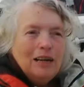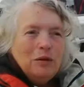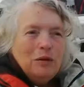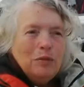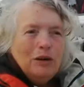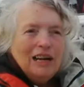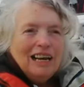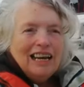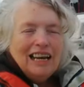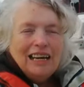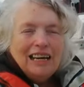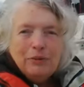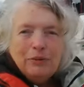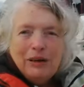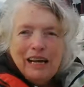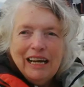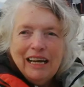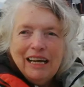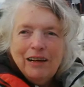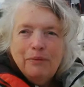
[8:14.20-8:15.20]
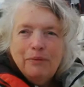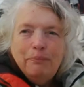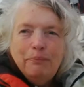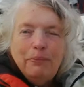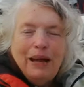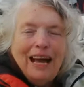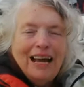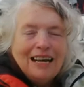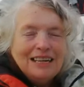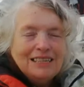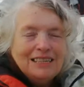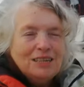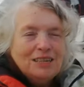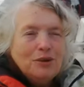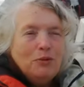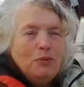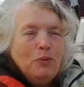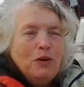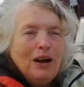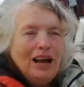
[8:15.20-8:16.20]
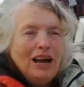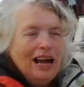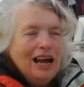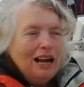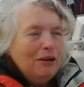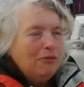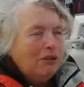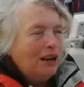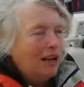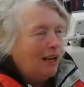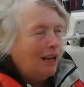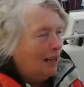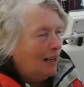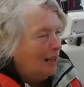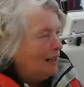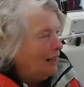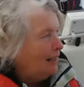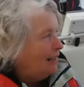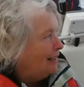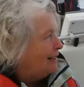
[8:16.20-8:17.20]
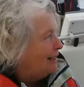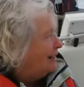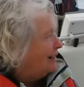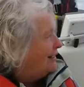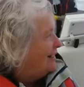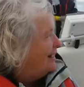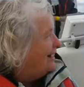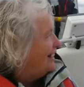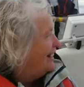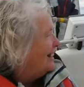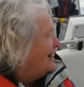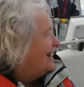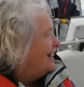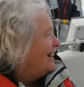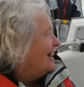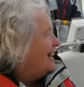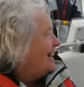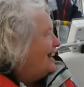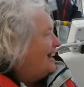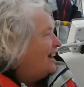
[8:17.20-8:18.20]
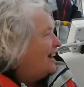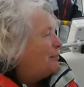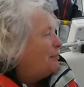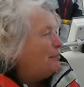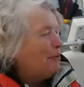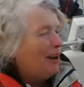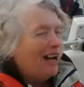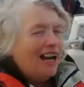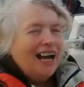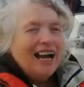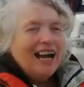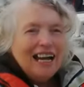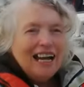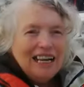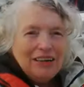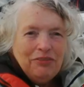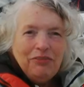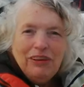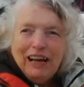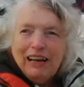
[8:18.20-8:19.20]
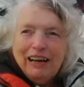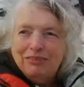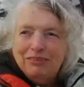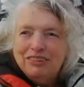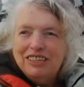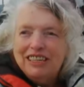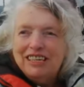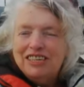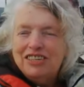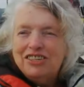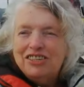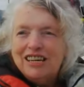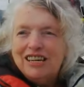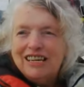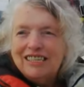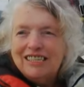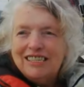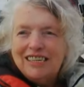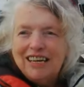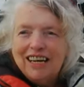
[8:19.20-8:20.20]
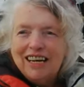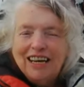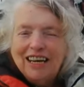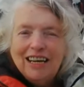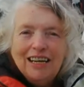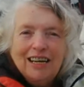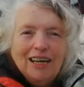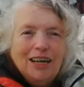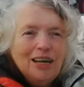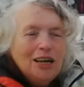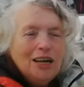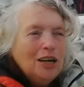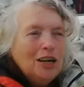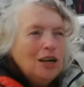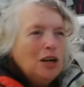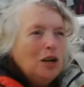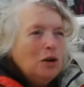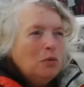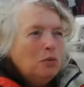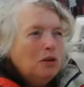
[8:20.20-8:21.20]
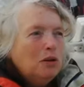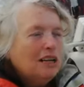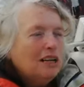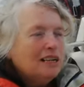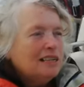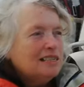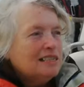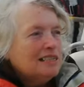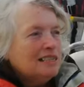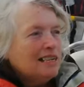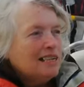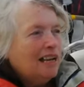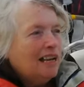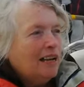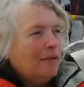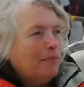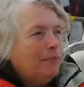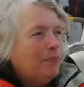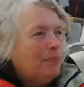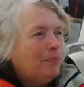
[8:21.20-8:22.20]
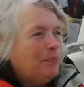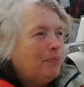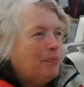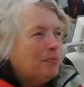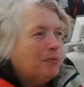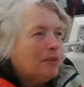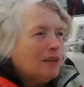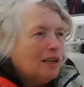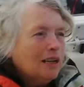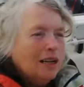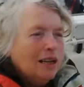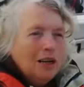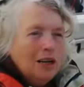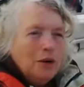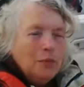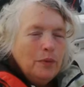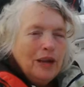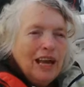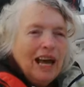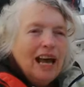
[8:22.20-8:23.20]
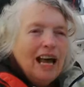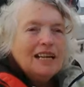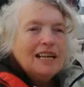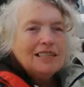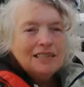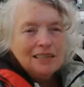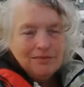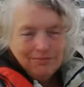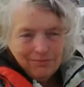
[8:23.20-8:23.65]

Well, anyway, back to wiring. And what I found interesting was um, we had